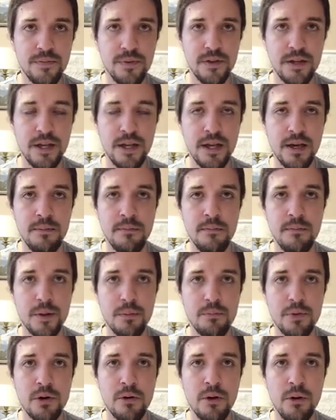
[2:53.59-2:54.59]
the
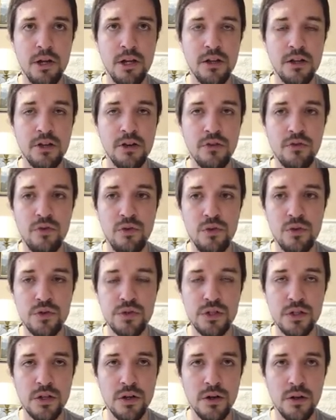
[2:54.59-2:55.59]
probability of
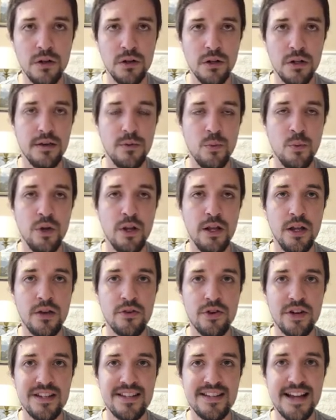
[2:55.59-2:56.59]
losing all will
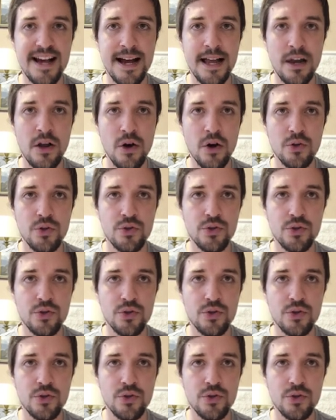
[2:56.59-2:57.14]
increase a lot.